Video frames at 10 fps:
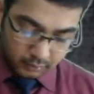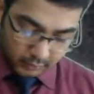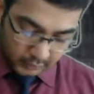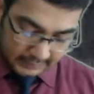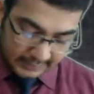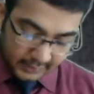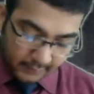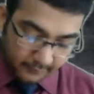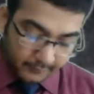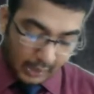you see
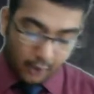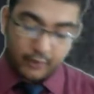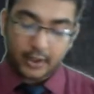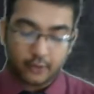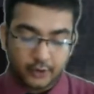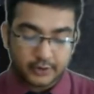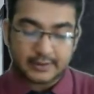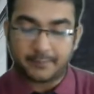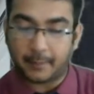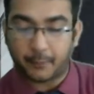here how you are going to
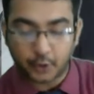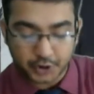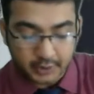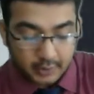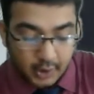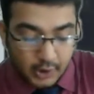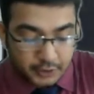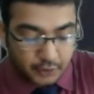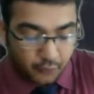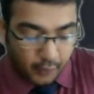see proportion.
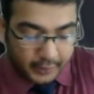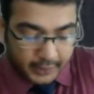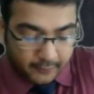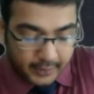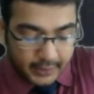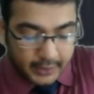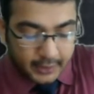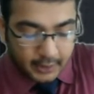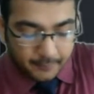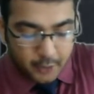So whatever
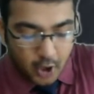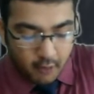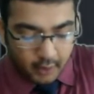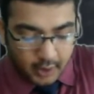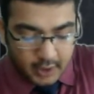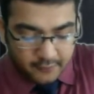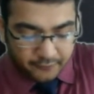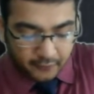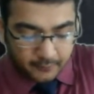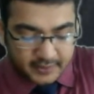income you have earned
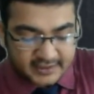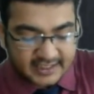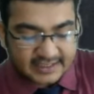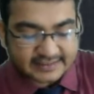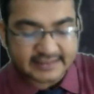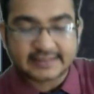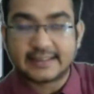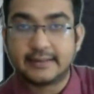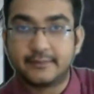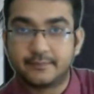from this
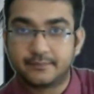SEZ,